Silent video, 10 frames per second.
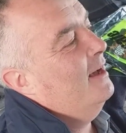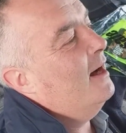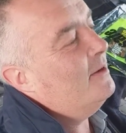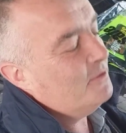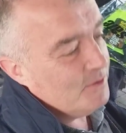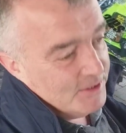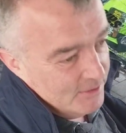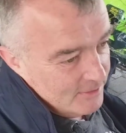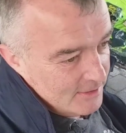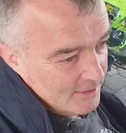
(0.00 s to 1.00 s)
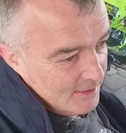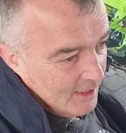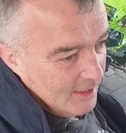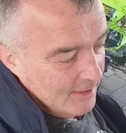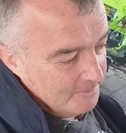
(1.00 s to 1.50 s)
have 3 sons.
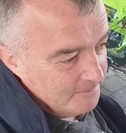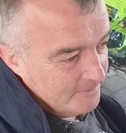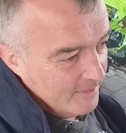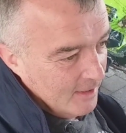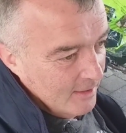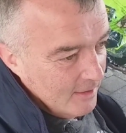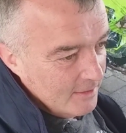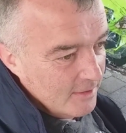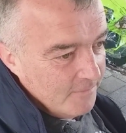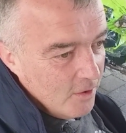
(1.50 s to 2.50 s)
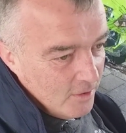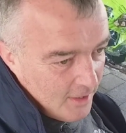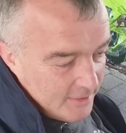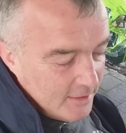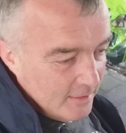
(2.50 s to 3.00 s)
They've all
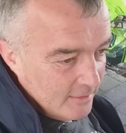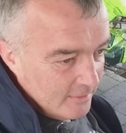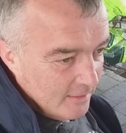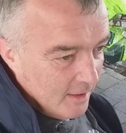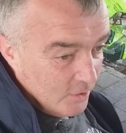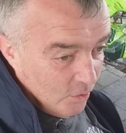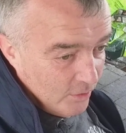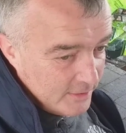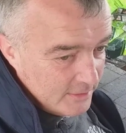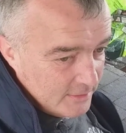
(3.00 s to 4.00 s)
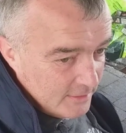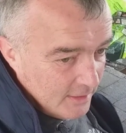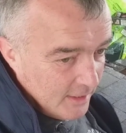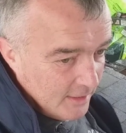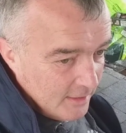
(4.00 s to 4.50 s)
had a go at it.
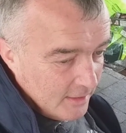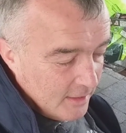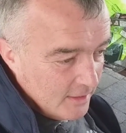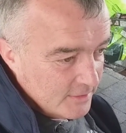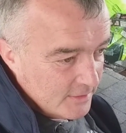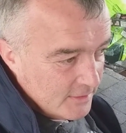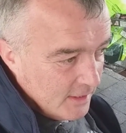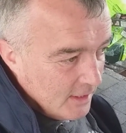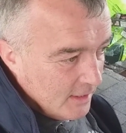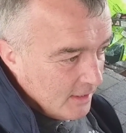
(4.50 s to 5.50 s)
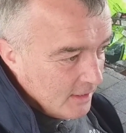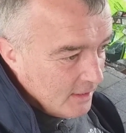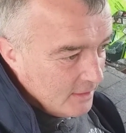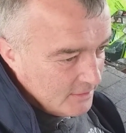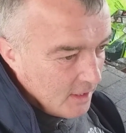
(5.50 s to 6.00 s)
It's
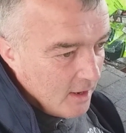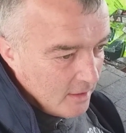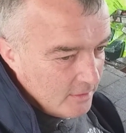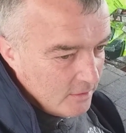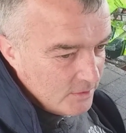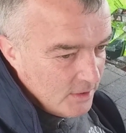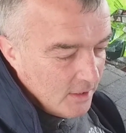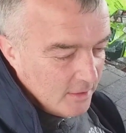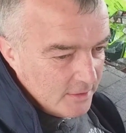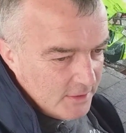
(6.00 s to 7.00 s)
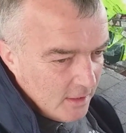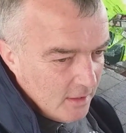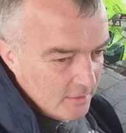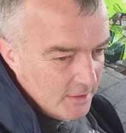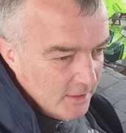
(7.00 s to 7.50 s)
a hard old slog. It's a
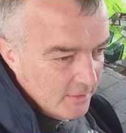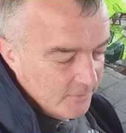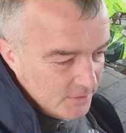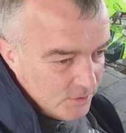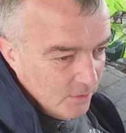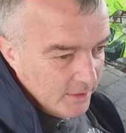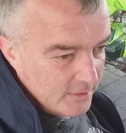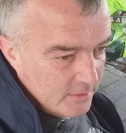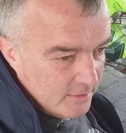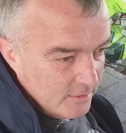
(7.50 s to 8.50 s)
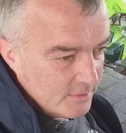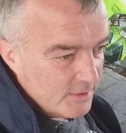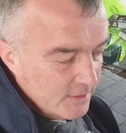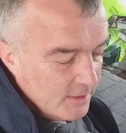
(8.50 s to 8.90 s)
long day if it's quiet. You're sitting